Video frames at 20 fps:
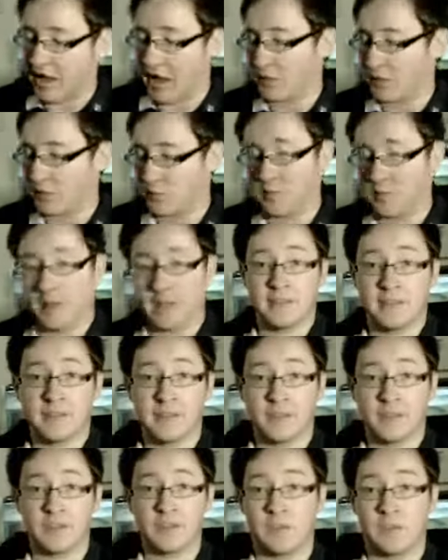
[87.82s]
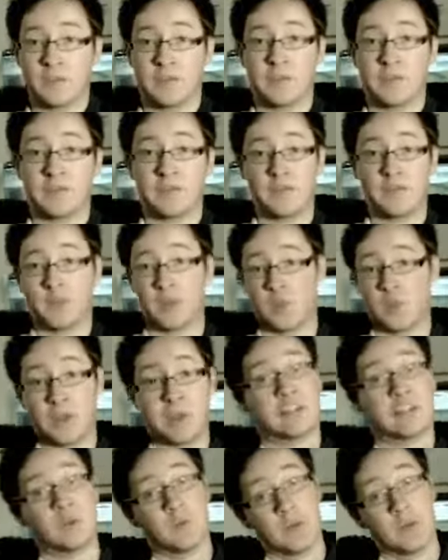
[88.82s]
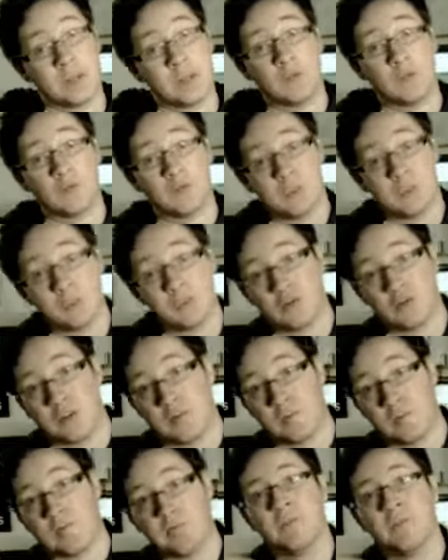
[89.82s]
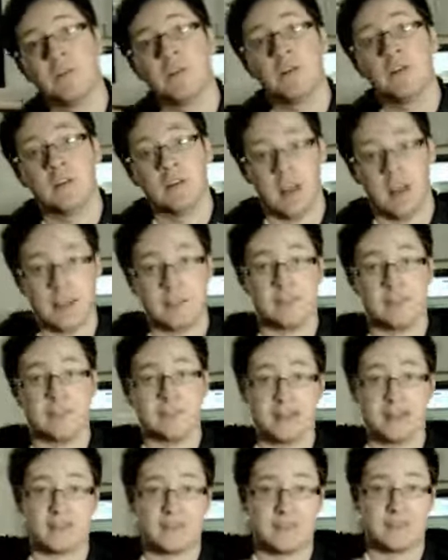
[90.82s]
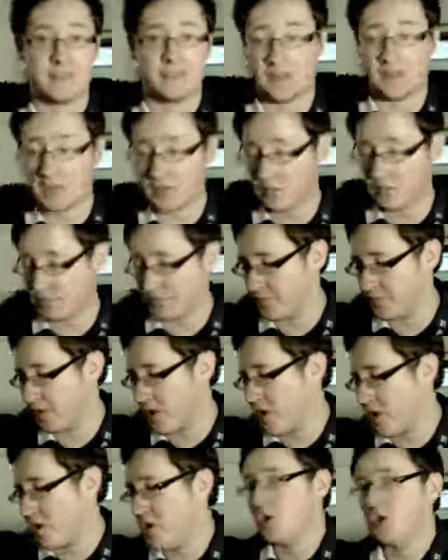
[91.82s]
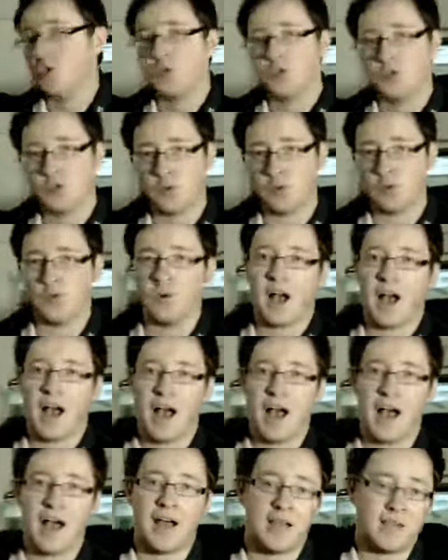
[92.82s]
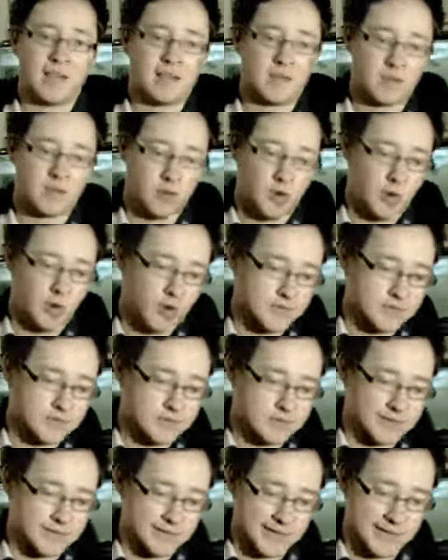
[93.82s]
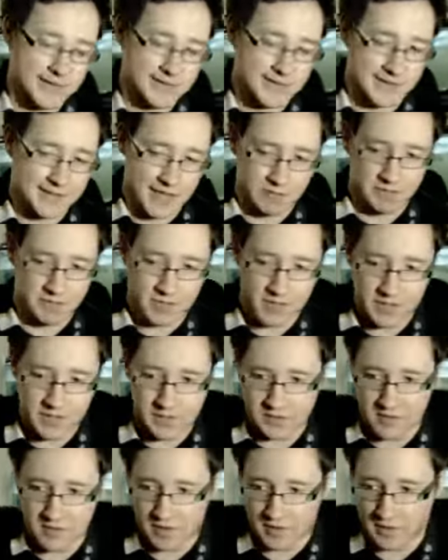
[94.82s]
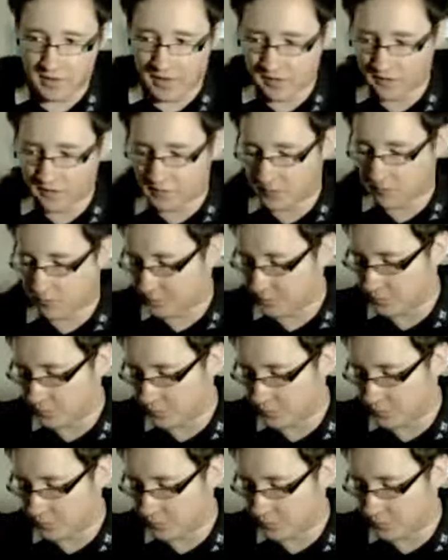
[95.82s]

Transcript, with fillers: I don't mind like streaming it through the Wii, because the Wii can only stream in standard definition. So I got uh, Netflix the other night,